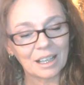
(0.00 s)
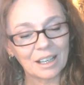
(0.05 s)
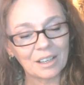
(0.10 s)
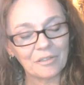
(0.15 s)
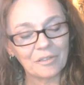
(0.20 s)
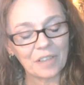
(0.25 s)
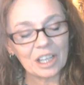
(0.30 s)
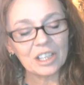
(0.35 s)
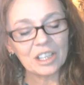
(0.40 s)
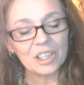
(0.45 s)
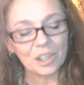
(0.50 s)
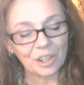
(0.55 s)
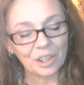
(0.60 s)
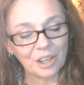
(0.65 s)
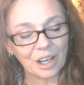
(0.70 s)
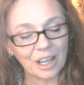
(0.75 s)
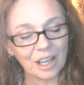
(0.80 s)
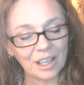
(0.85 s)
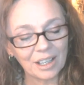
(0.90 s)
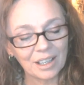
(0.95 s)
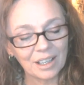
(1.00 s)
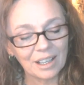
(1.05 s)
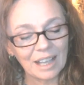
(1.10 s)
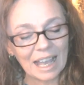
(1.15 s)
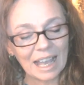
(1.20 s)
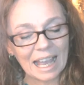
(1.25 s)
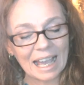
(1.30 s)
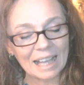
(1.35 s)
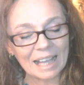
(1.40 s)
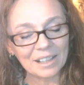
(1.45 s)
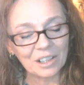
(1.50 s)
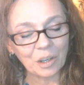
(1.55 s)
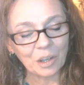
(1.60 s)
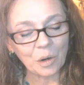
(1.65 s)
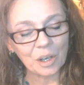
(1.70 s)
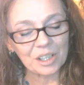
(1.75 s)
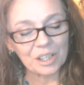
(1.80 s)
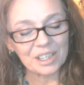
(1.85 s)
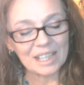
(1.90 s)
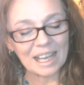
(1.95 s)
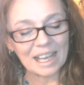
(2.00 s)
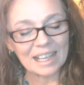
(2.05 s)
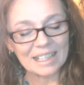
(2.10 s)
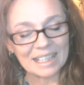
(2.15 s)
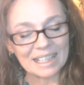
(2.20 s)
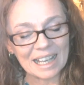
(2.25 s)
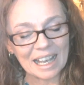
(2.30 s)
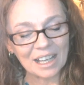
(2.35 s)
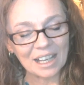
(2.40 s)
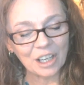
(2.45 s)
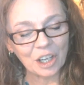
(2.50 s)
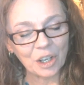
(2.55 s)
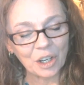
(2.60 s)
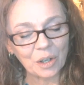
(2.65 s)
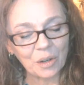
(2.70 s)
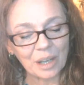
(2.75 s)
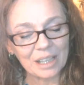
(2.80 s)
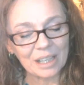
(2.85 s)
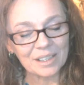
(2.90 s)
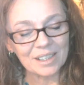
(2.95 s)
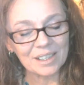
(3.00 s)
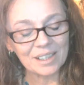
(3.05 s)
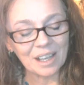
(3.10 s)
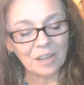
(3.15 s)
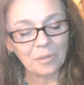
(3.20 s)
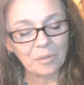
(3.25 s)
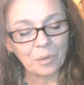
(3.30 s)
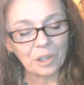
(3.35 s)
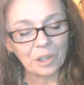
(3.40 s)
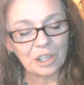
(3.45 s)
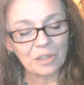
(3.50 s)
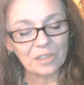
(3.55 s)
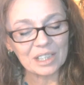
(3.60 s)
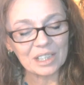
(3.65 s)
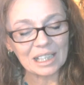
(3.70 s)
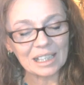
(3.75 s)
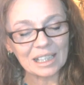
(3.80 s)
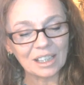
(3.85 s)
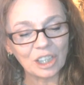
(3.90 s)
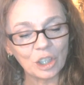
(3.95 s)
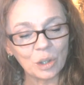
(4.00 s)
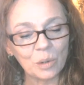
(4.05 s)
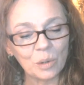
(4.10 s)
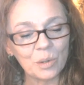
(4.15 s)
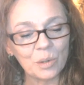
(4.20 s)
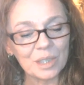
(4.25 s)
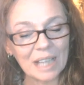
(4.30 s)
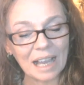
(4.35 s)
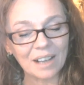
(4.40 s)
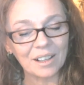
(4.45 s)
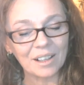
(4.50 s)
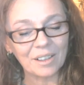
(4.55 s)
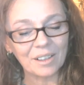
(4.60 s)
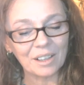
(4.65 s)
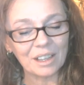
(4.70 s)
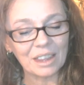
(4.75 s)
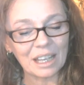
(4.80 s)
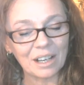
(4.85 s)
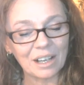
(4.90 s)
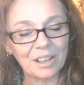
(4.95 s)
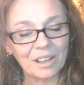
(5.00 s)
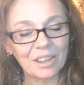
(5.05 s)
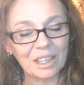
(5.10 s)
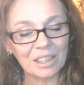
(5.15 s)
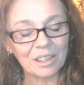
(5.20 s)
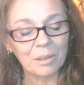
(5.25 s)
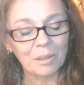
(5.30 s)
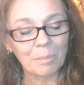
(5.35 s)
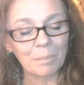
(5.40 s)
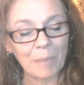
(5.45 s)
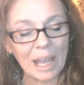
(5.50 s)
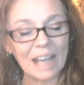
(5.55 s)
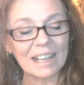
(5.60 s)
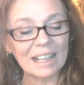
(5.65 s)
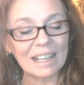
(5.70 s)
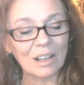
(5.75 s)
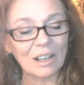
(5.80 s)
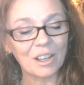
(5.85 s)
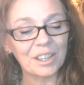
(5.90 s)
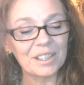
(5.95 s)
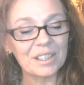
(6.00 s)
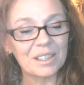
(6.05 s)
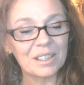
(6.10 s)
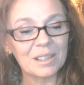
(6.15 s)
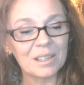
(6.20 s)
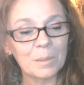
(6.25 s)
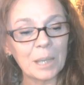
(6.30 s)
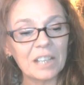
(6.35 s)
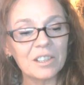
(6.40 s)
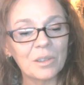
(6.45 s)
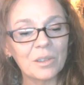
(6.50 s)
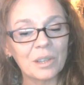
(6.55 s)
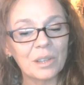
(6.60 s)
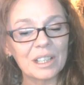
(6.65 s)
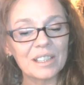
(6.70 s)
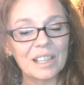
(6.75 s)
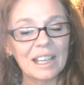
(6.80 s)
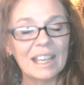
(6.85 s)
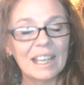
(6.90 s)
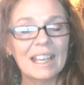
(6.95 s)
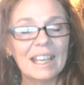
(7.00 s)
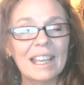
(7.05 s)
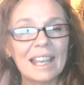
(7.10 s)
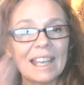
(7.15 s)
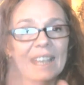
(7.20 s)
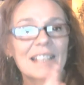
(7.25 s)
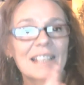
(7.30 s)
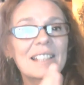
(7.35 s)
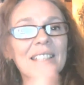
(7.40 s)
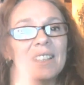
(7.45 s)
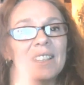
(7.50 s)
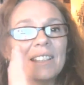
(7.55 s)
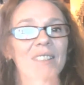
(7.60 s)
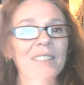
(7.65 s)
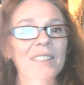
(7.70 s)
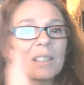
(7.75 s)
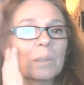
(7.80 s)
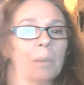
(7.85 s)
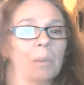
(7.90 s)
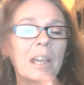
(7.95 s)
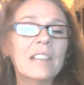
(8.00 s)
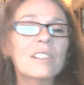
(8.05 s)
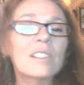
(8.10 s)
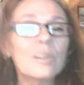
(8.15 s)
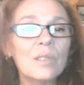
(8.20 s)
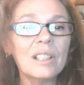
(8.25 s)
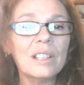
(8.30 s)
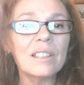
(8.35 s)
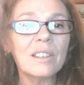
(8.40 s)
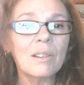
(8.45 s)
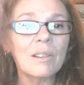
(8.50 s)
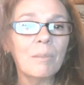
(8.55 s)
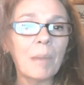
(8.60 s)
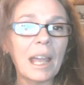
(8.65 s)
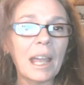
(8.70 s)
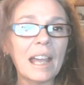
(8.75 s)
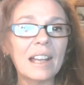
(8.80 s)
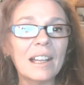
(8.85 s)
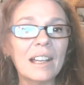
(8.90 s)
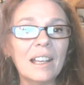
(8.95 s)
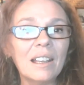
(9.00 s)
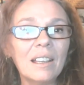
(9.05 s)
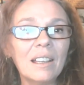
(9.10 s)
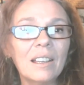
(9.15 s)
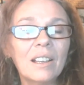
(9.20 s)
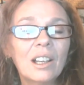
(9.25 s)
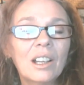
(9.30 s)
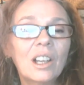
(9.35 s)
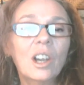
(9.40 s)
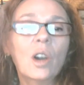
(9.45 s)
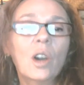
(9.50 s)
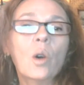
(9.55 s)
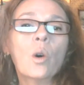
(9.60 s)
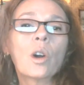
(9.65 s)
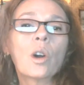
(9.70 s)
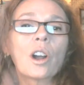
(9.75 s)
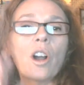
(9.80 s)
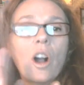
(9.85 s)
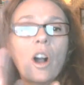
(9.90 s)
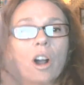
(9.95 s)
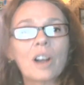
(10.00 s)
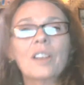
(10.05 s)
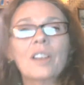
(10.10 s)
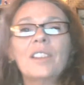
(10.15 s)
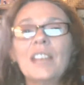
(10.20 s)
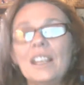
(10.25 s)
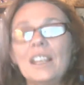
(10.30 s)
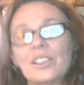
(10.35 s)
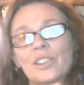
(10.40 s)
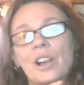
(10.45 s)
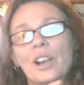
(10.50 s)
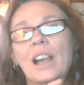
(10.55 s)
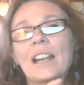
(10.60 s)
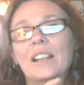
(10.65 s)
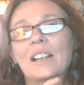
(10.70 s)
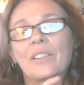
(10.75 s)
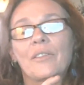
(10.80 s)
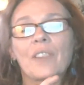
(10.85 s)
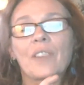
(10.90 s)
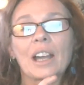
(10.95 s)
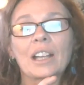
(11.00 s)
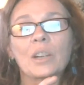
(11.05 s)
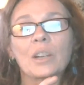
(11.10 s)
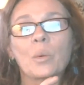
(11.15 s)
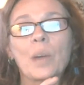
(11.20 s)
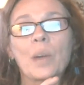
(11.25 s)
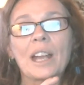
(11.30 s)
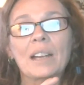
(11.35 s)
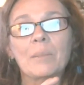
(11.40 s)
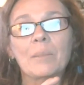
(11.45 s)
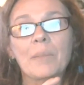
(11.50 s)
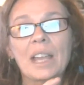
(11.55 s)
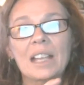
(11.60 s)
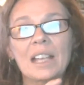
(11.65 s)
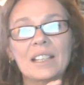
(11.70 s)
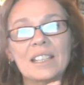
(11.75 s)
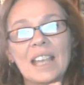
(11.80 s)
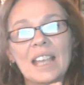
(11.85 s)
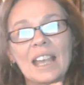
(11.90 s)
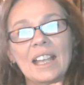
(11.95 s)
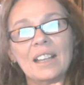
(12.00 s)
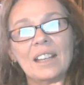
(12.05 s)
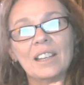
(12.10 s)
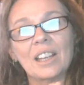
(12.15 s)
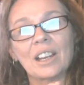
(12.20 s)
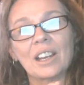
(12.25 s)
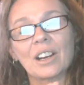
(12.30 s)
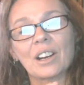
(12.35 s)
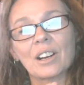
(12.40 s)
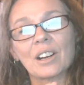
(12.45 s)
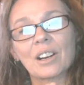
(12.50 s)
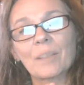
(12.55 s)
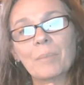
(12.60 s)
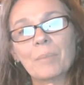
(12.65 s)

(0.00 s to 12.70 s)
Ventura and, of course, San Diego and stuff where you've seen news out of there that they're banning all these dispensaries. Is it dispensaries they're banning, or are they trying to find a way to maintain their